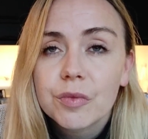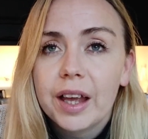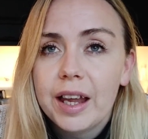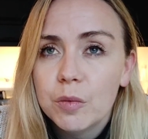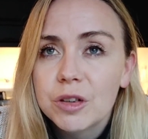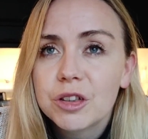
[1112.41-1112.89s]

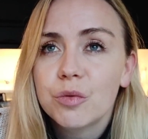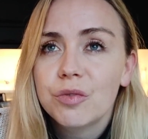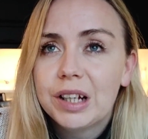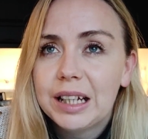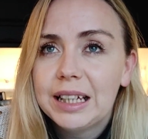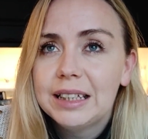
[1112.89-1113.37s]
It was a
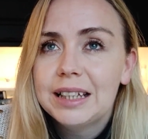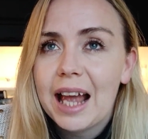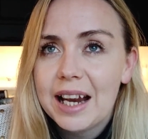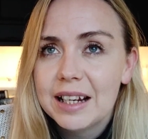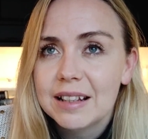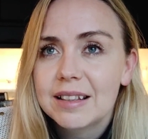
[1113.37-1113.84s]
really
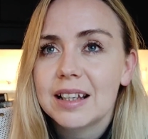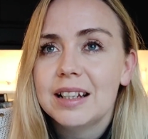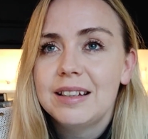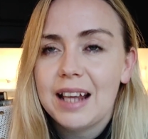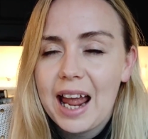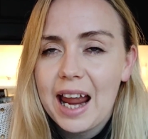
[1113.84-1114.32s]
tense
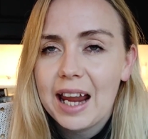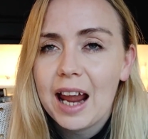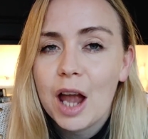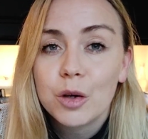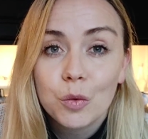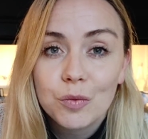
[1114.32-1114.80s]
day,
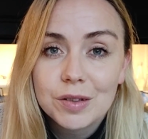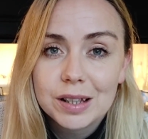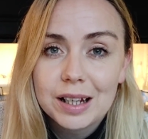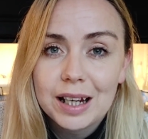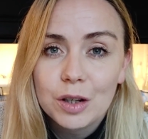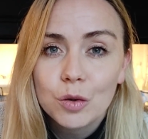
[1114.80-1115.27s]
and
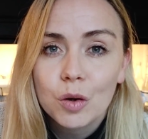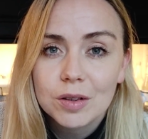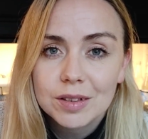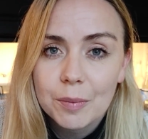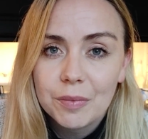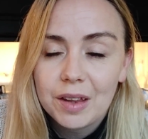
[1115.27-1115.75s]
obviously
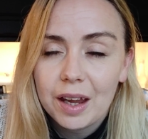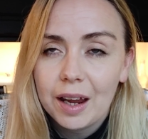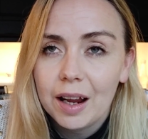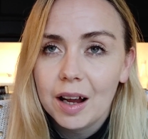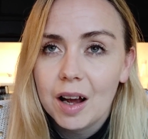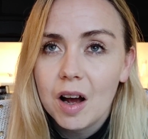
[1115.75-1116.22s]
not
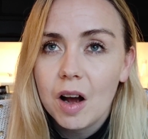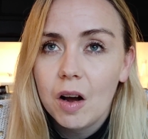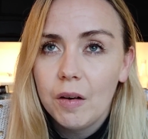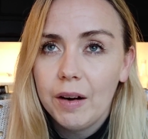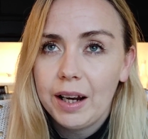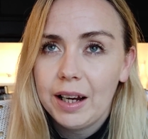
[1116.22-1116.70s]
something
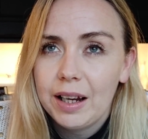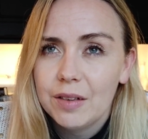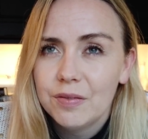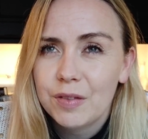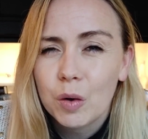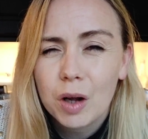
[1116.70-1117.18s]

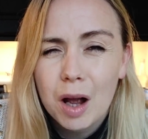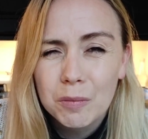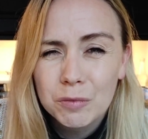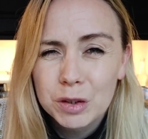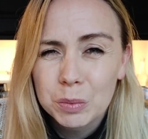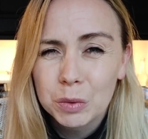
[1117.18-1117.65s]
I felt
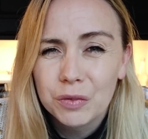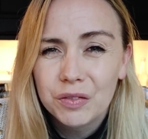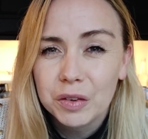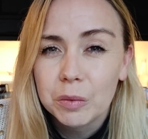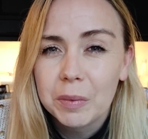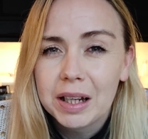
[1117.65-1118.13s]
comfortable
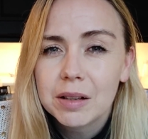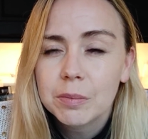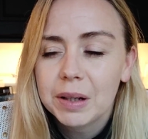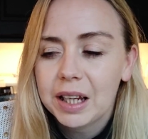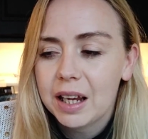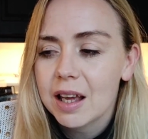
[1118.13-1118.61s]

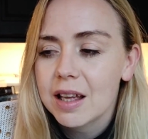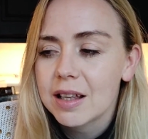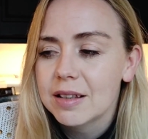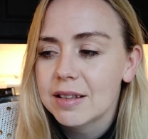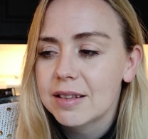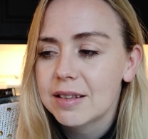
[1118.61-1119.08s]
filming
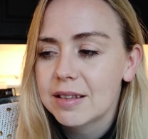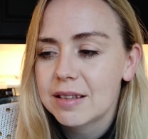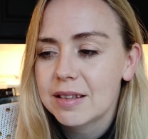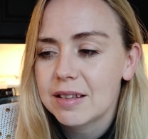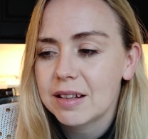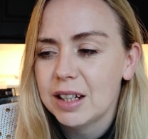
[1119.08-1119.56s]

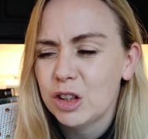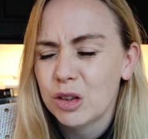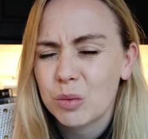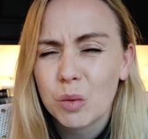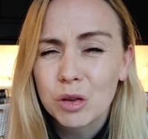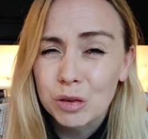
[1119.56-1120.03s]
because it
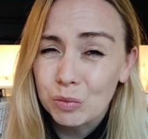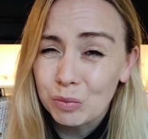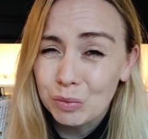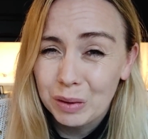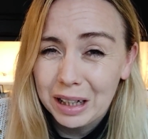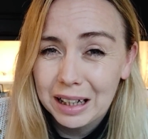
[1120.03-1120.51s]
just
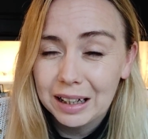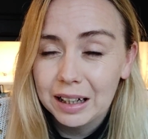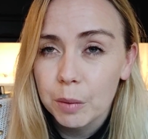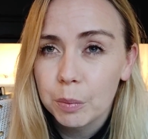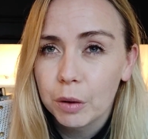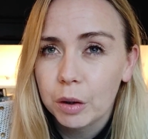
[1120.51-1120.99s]
wasn't
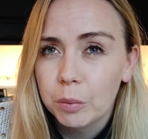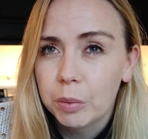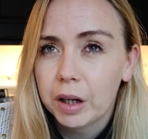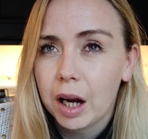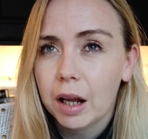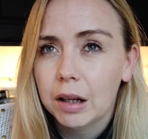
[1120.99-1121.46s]
really
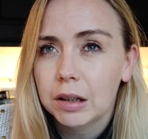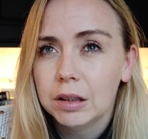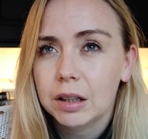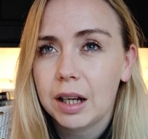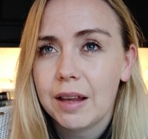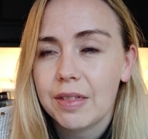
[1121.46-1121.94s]
appropriate
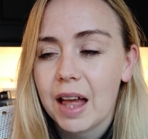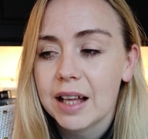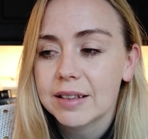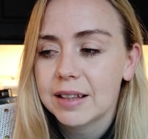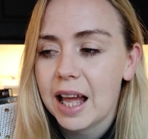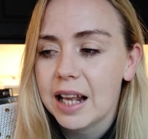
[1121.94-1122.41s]
in
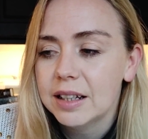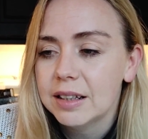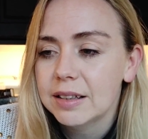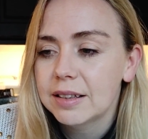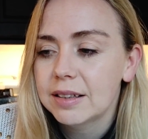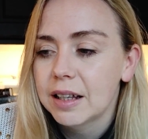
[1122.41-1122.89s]
that
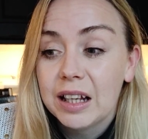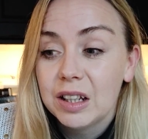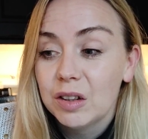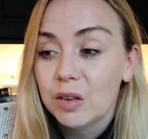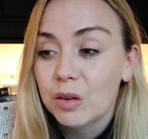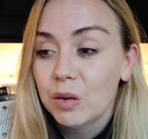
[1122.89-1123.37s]
sense.
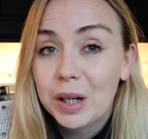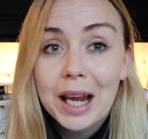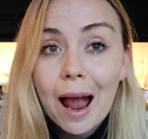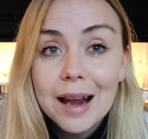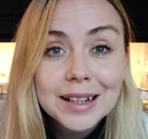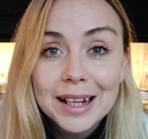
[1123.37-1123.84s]
And we
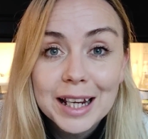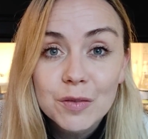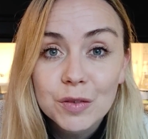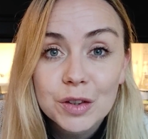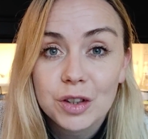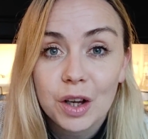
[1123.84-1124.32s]
hadn't
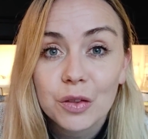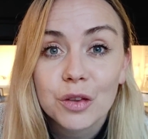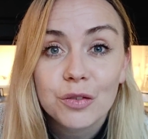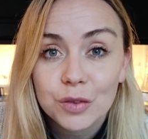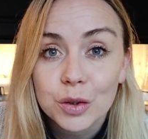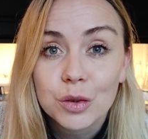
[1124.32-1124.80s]
even done
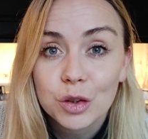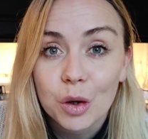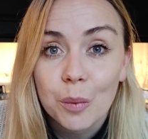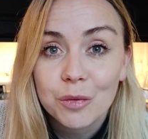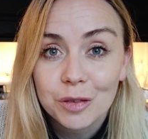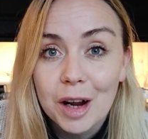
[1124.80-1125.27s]
the food
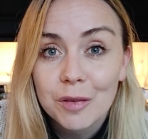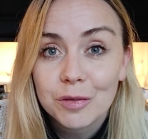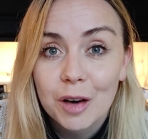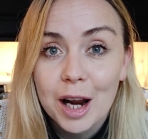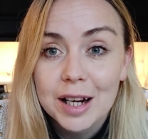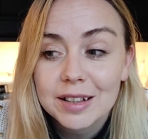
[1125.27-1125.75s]
shop for our
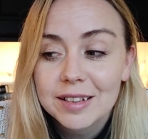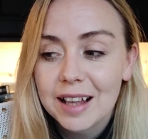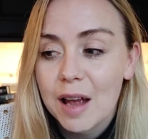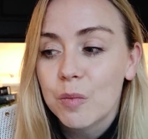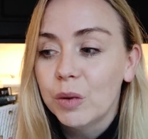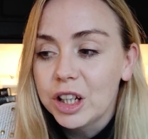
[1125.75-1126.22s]
friends,
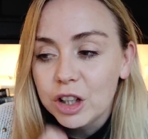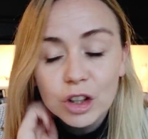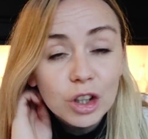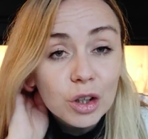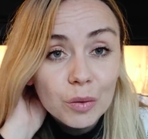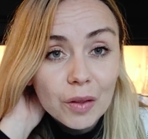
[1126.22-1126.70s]
and we
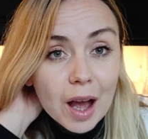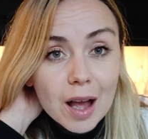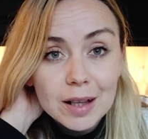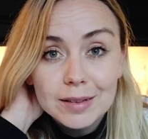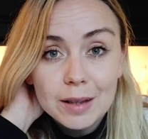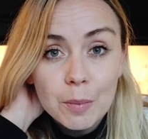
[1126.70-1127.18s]
knew
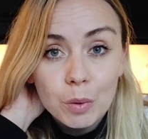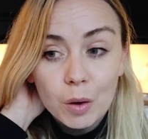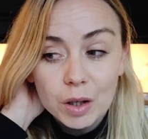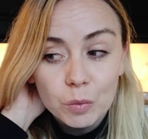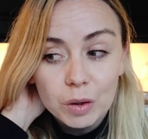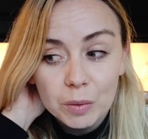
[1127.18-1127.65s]
that at some
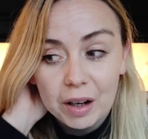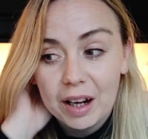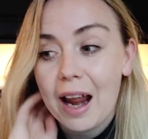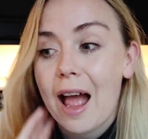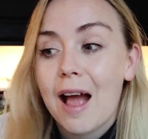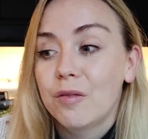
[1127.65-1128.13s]
point we were
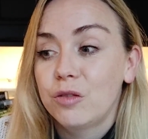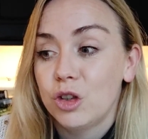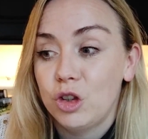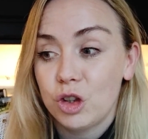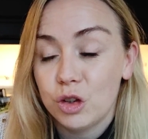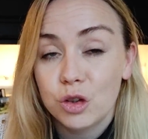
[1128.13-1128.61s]
going to have
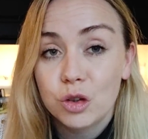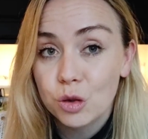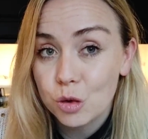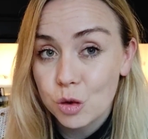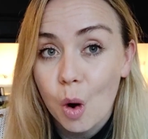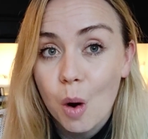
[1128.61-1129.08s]
to
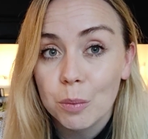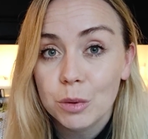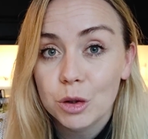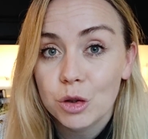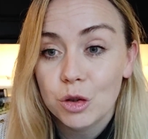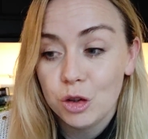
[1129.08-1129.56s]
just stop
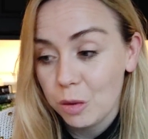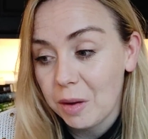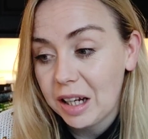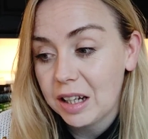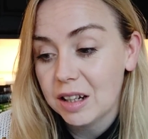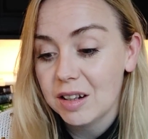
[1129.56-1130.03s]

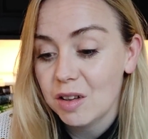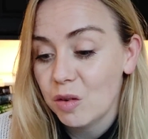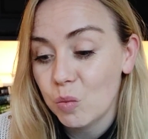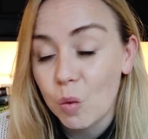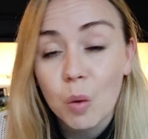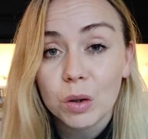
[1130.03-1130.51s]
doing
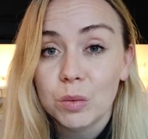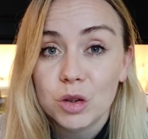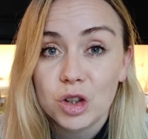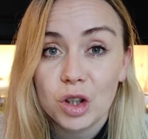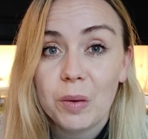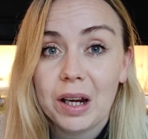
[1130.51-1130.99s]
what we were
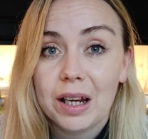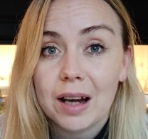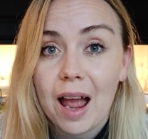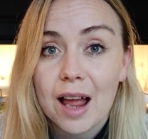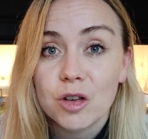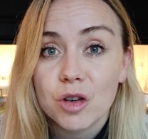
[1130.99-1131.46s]
doing
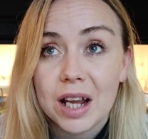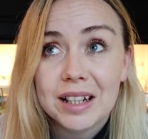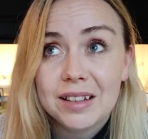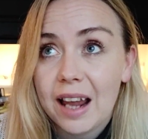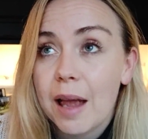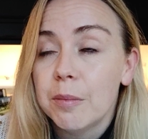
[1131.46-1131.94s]
and
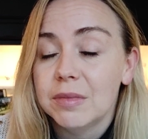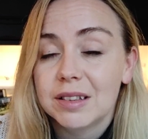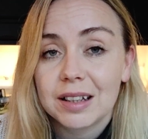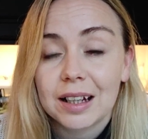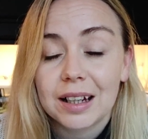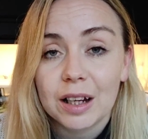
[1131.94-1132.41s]
attempt
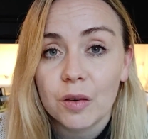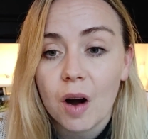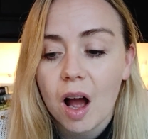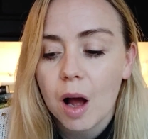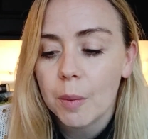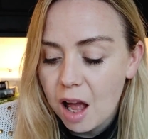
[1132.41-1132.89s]
to clear
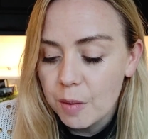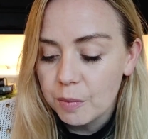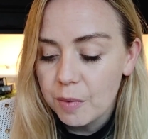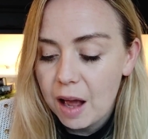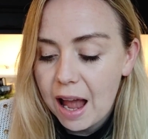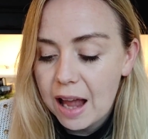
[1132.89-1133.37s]
up.
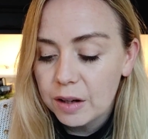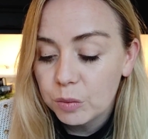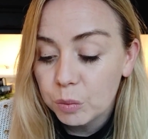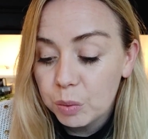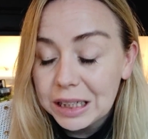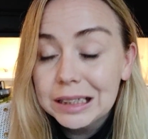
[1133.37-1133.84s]

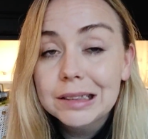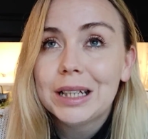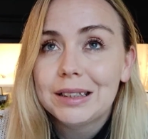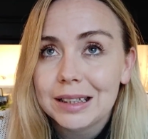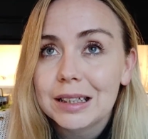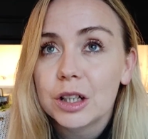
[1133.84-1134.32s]
And
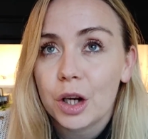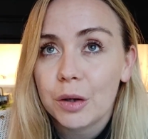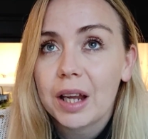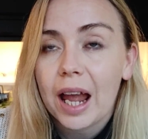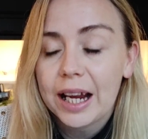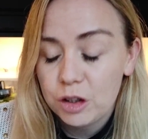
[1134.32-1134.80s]
we did
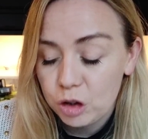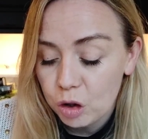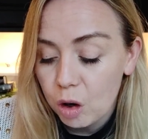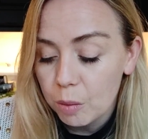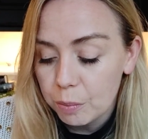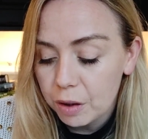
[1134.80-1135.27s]
an okay
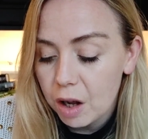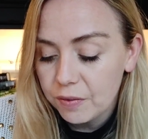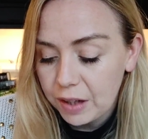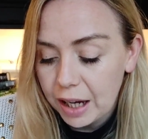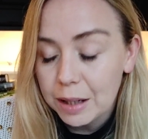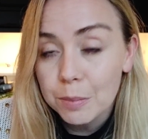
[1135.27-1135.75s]
job
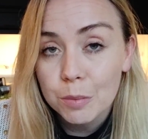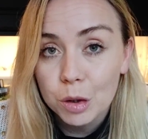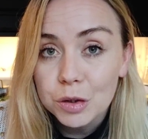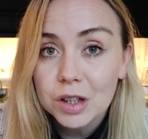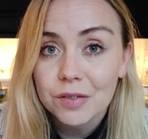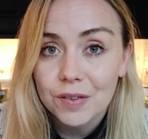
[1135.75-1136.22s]
of getting
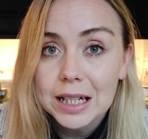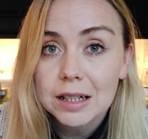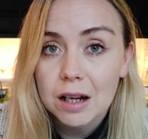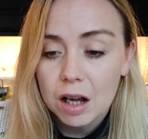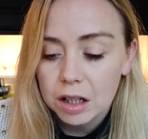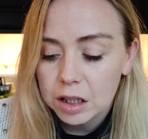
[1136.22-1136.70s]
most of it
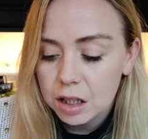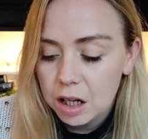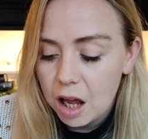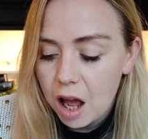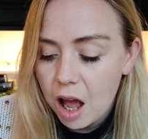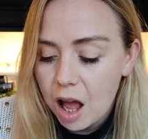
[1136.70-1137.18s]
done.
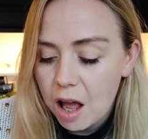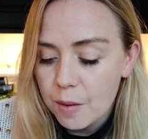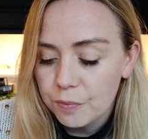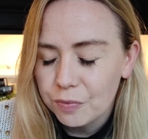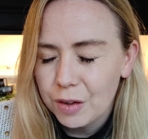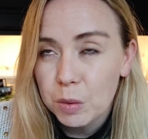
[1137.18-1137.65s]

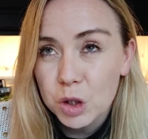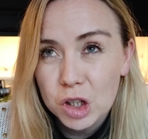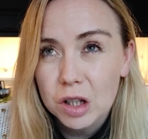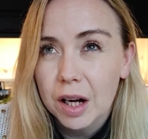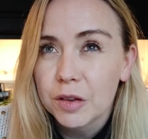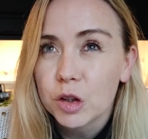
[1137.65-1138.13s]
There was
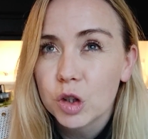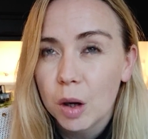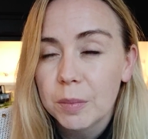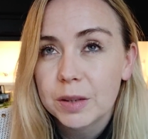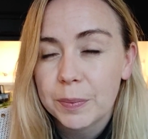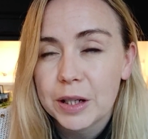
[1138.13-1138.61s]
just the
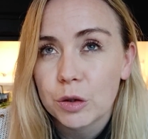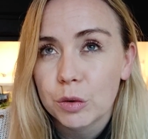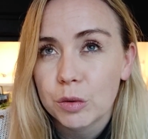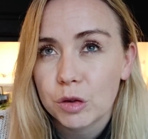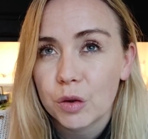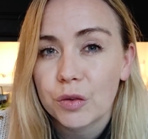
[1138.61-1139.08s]
top
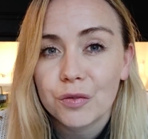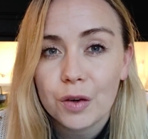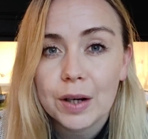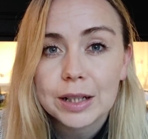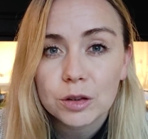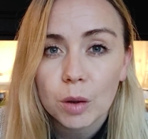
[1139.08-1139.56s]
spindles on the
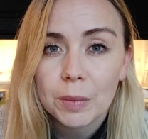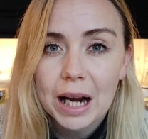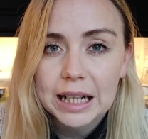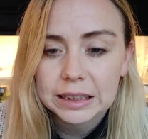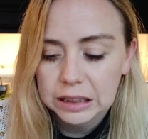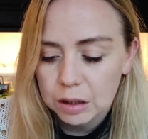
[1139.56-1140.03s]
very top
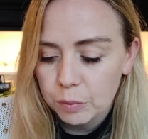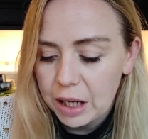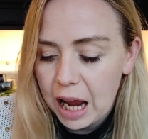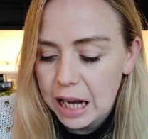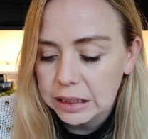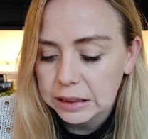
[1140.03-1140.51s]
landing that we
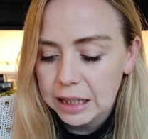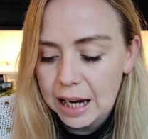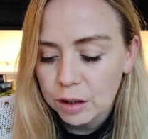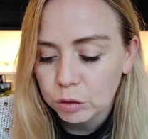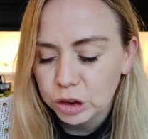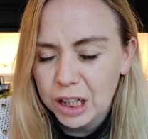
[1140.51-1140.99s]
hadn't
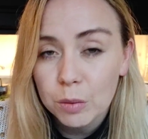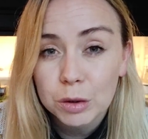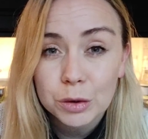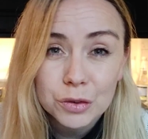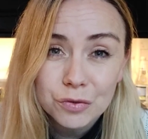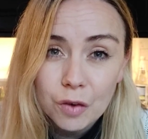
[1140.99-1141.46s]
tackled yet,
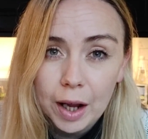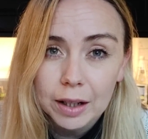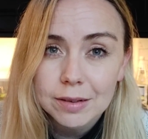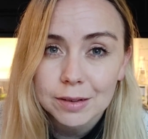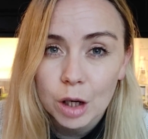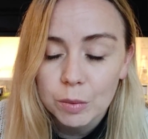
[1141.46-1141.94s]
which is fine
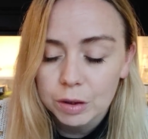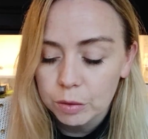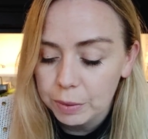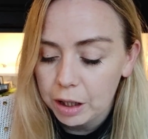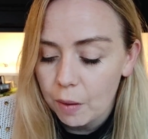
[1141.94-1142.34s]
because nobody would be